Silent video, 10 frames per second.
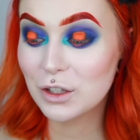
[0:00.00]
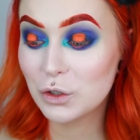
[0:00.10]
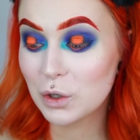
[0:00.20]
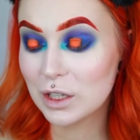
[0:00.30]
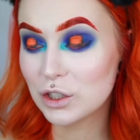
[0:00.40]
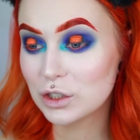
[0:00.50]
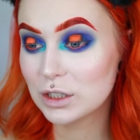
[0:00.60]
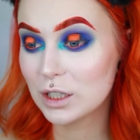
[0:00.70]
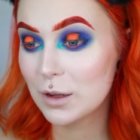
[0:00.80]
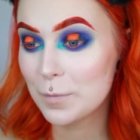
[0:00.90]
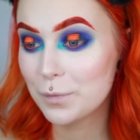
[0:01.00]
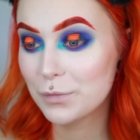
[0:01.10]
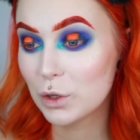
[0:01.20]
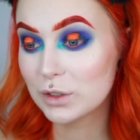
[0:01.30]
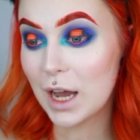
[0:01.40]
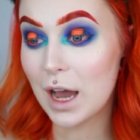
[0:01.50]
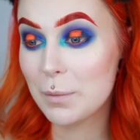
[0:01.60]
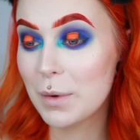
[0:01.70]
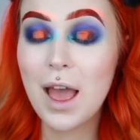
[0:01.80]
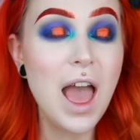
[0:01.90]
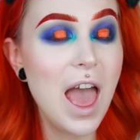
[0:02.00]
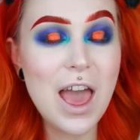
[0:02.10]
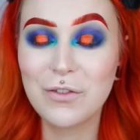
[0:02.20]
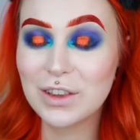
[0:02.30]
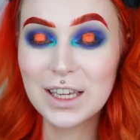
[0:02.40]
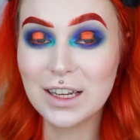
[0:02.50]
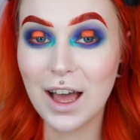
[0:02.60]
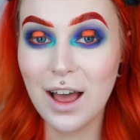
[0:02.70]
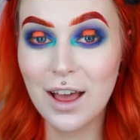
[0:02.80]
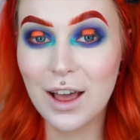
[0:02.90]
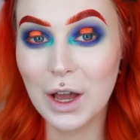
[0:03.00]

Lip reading: you can just type Evelina